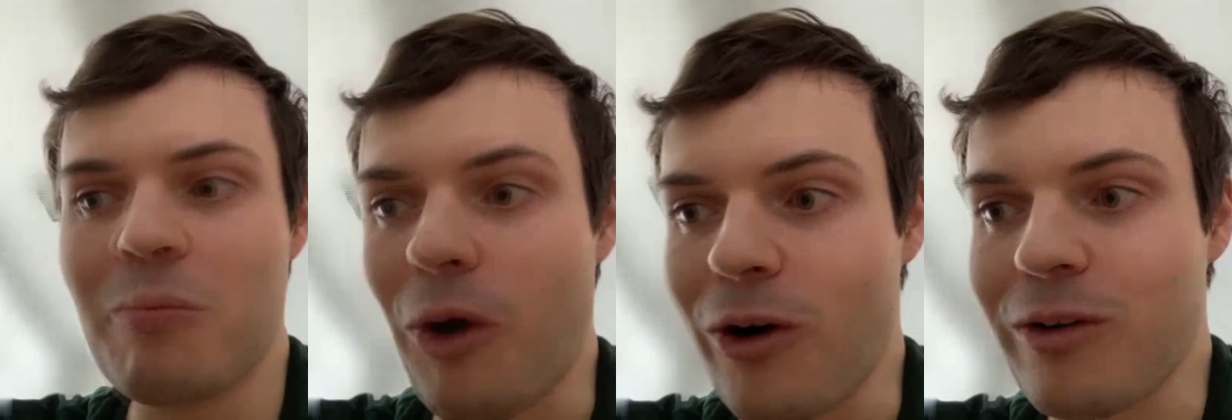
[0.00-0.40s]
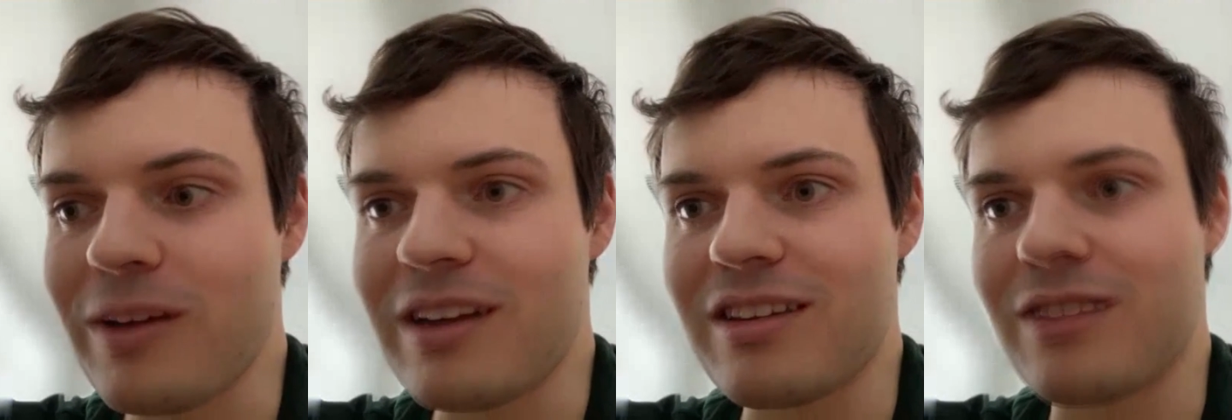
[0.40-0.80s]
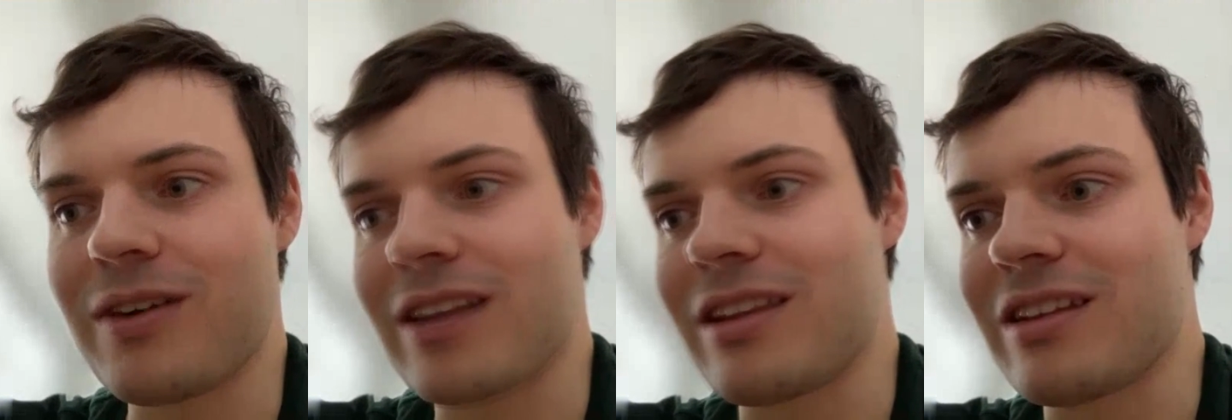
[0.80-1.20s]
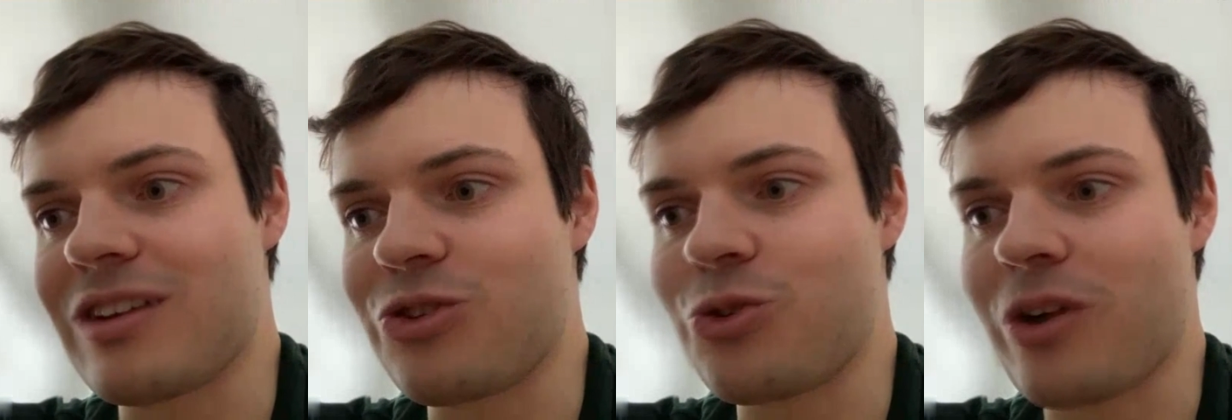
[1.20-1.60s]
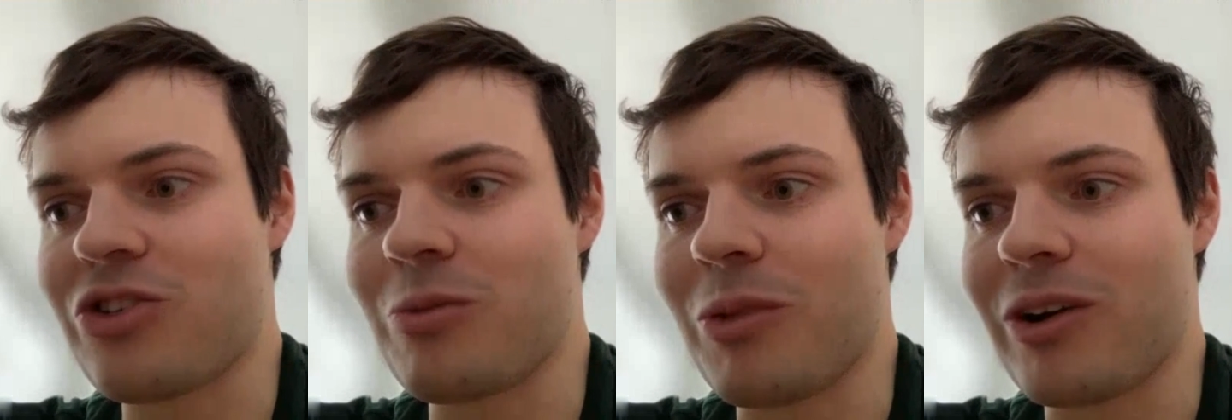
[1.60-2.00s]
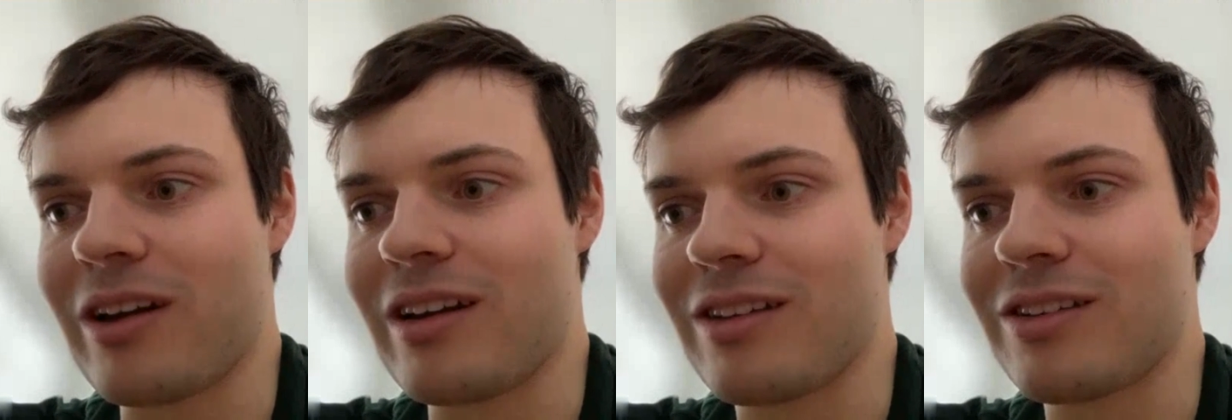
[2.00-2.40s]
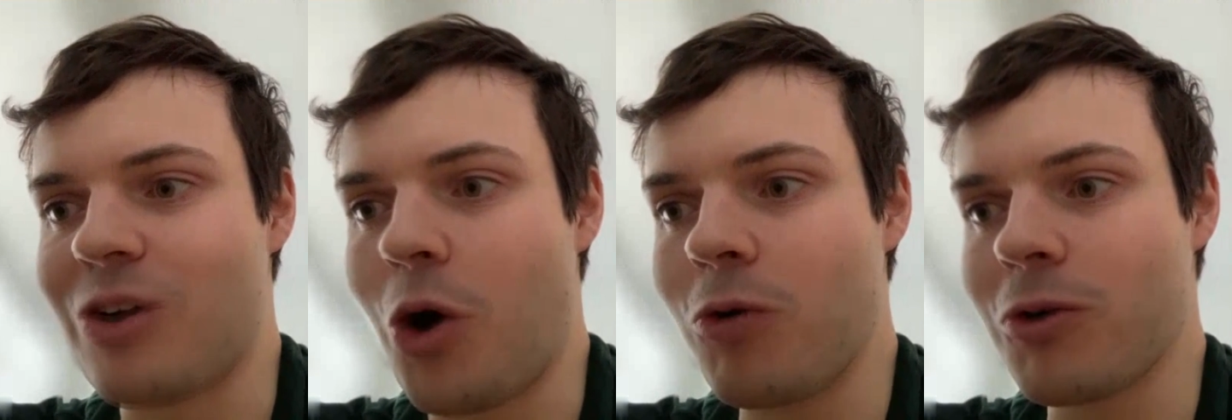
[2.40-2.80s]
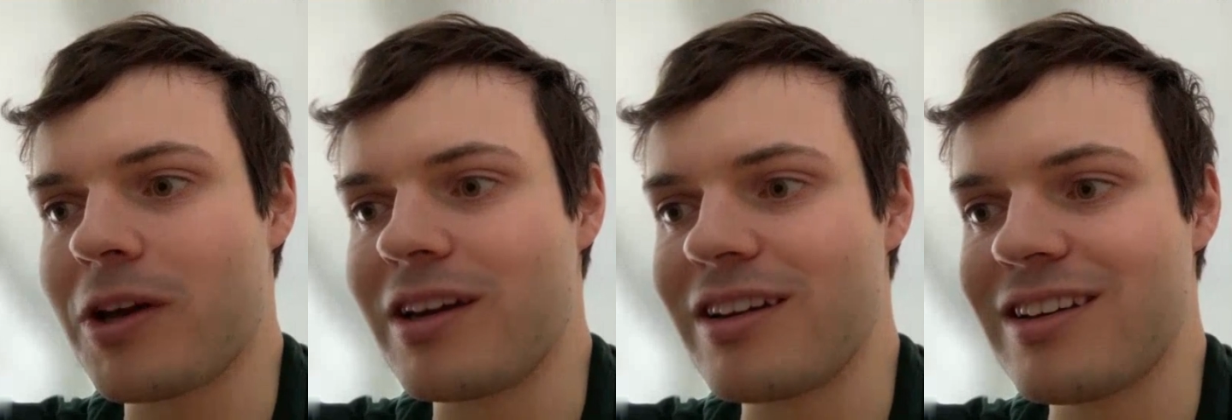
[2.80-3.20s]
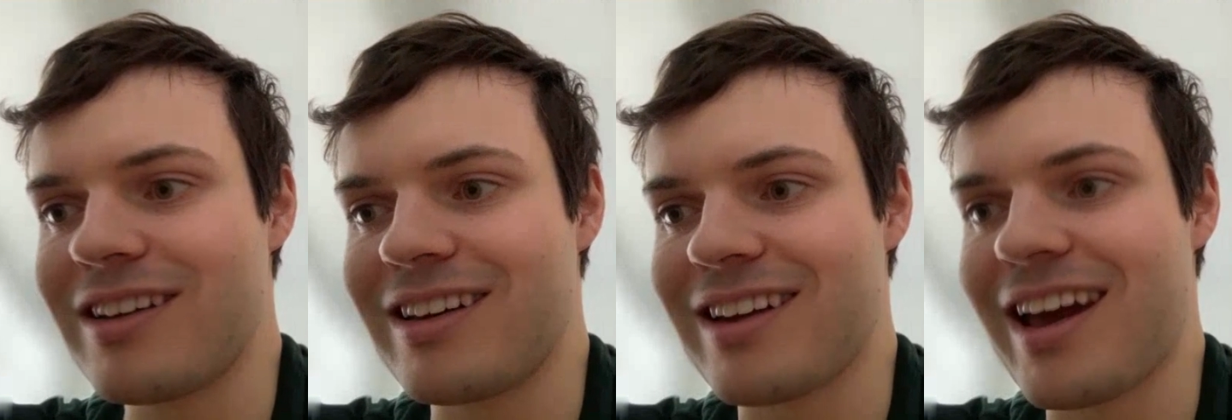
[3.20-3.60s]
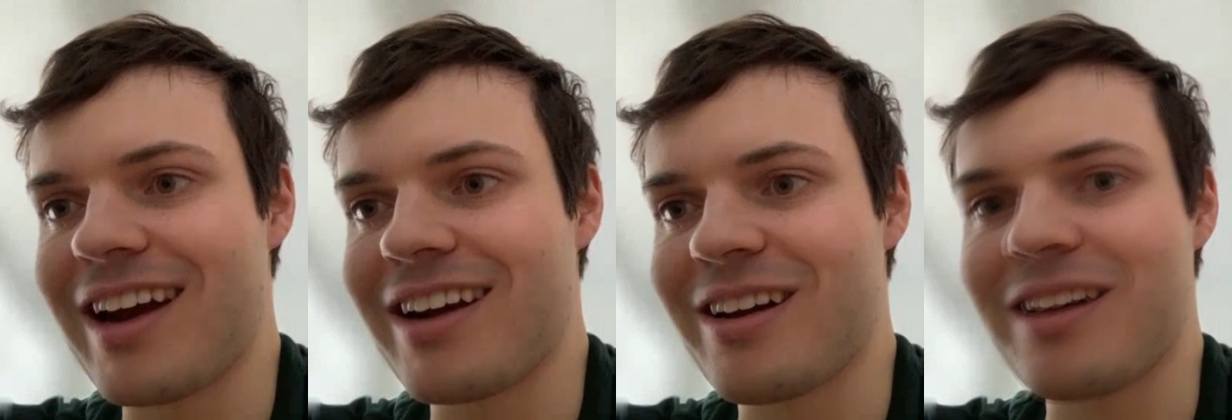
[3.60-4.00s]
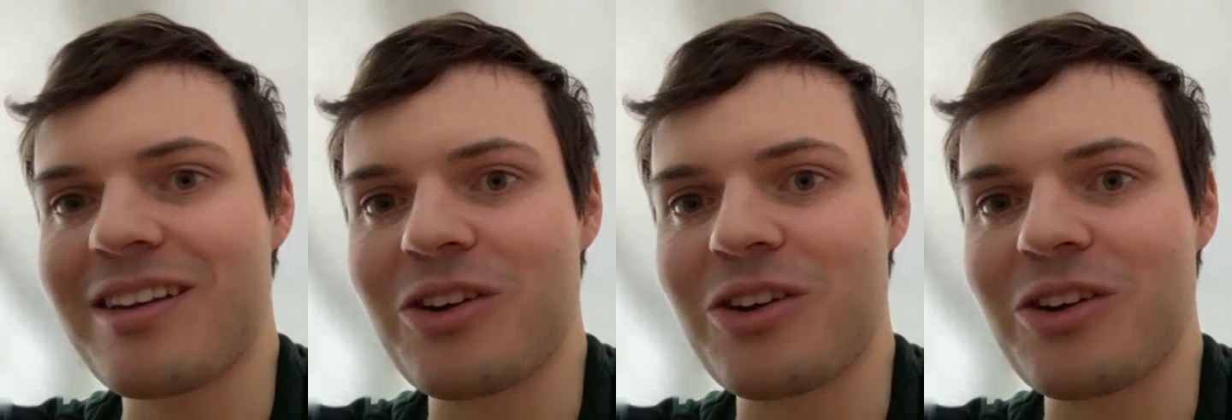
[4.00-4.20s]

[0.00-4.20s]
Part of it is the fact that the construction market is overheated in Canada.